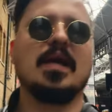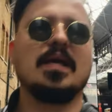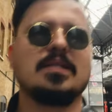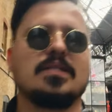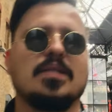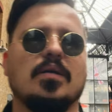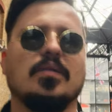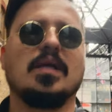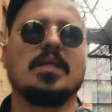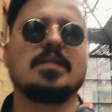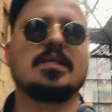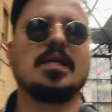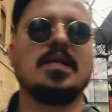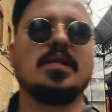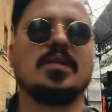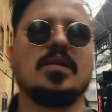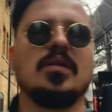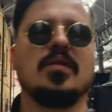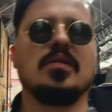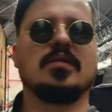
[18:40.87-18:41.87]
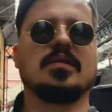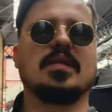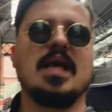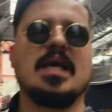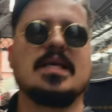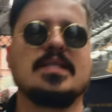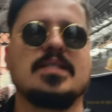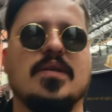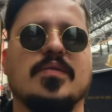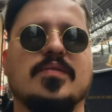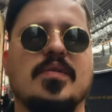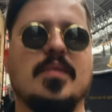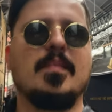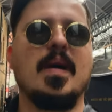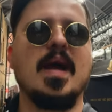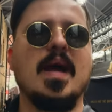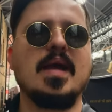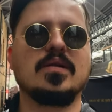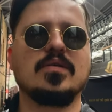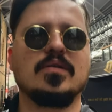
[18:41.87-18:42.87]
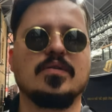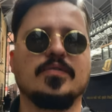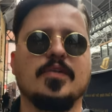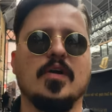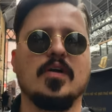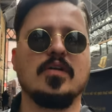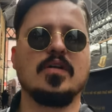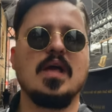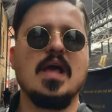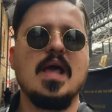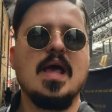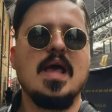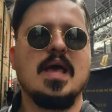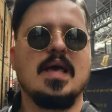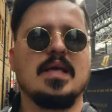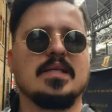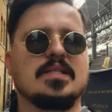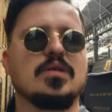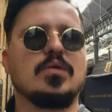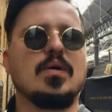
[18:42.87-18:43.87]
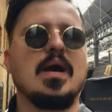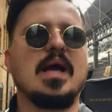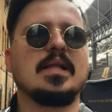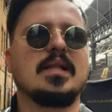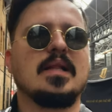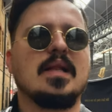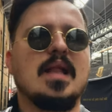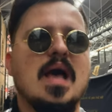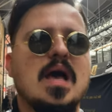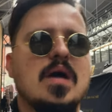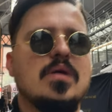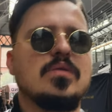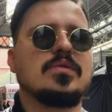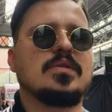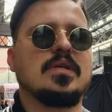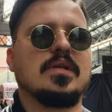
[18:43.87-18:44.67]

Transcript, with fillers: So that's a little test of the microphone. It's quite loud